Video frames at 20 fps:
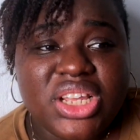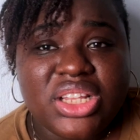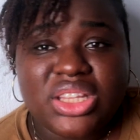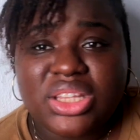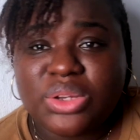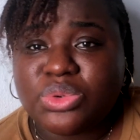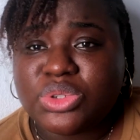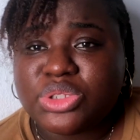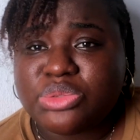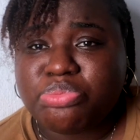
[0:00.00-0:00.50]

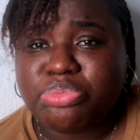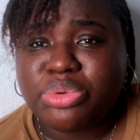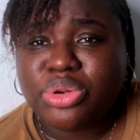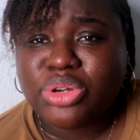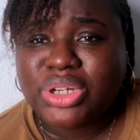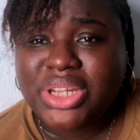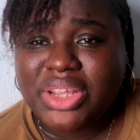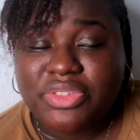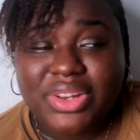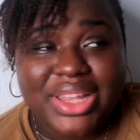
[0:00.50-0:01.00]
There was
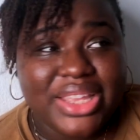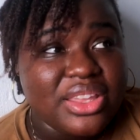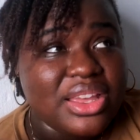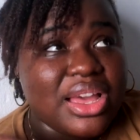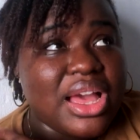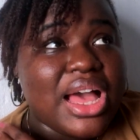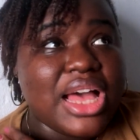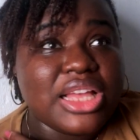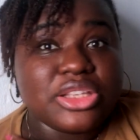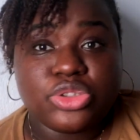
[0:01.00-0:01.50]
blood, like
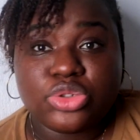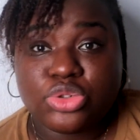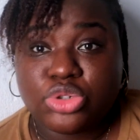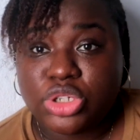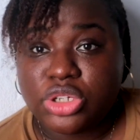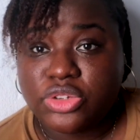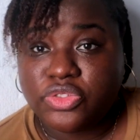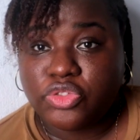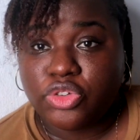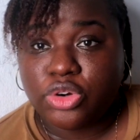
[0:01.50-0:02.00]
her school
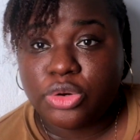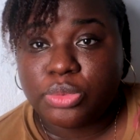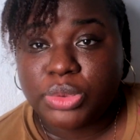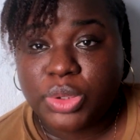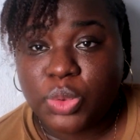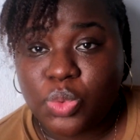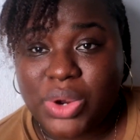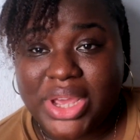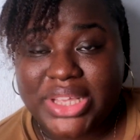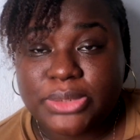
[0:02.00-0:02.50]
uniform,
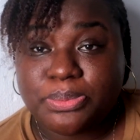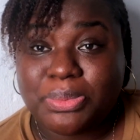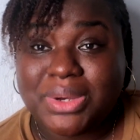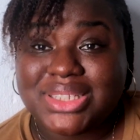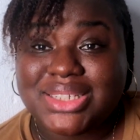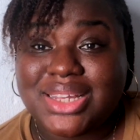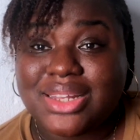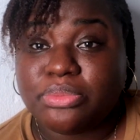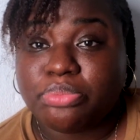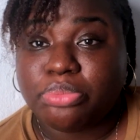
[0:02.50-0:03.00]
the white
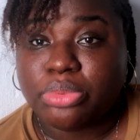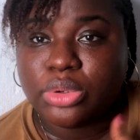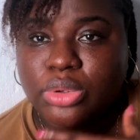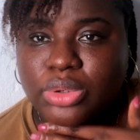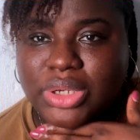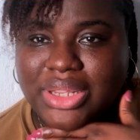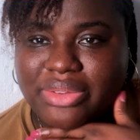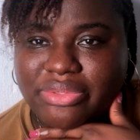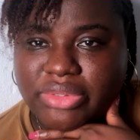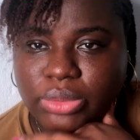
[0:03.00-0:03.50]
part had
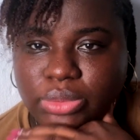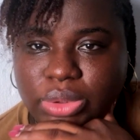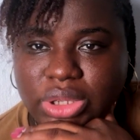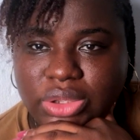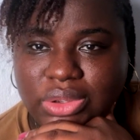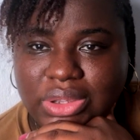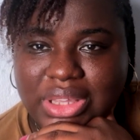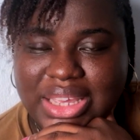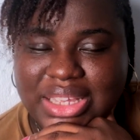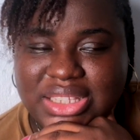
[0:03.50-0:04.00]
blood everywhere,
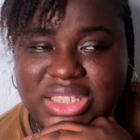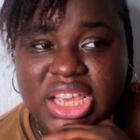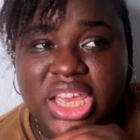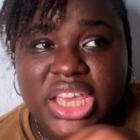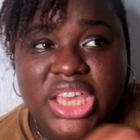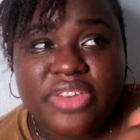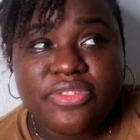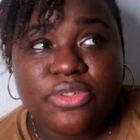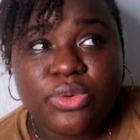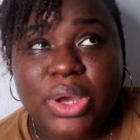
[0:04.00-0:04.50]
you guys.
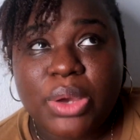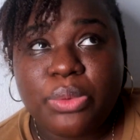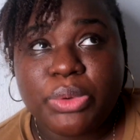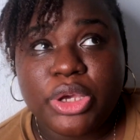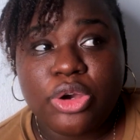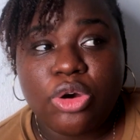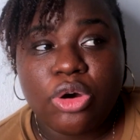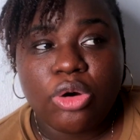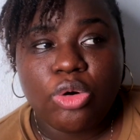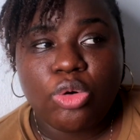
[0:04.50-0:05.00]
Even when we
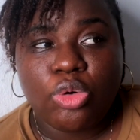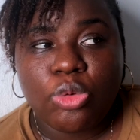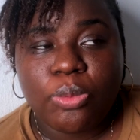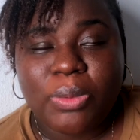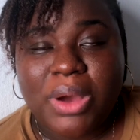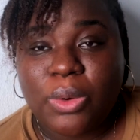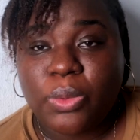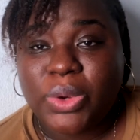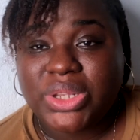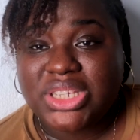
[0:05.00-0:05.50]
got home
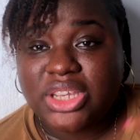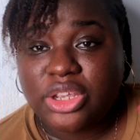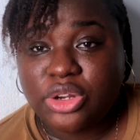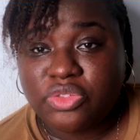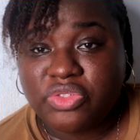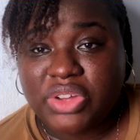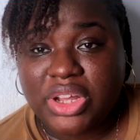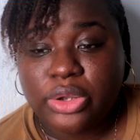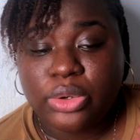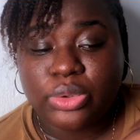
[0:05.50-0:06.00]
and were taking
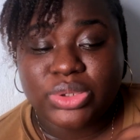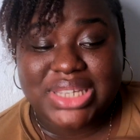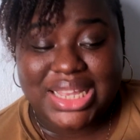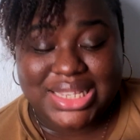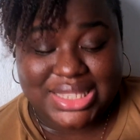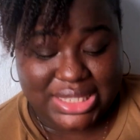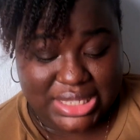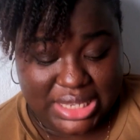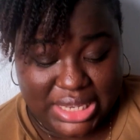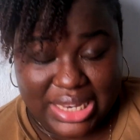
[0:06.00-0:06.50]
off her clothes, her
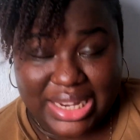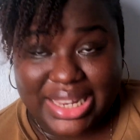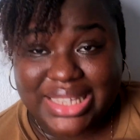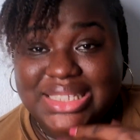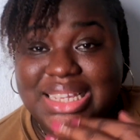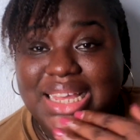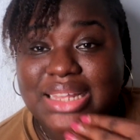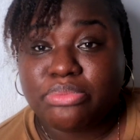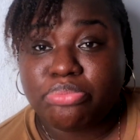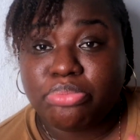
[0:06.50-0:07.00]
singlet
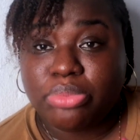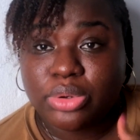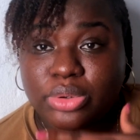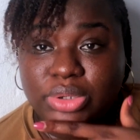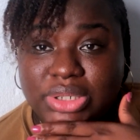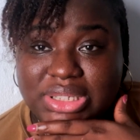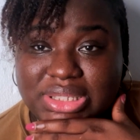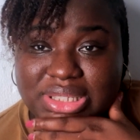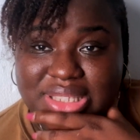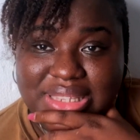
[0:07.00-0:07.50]
had
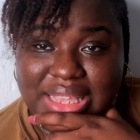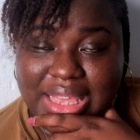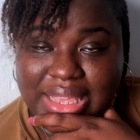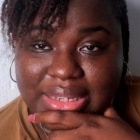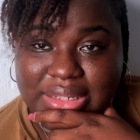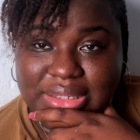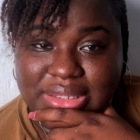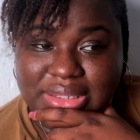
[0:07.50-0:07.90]
blood inside.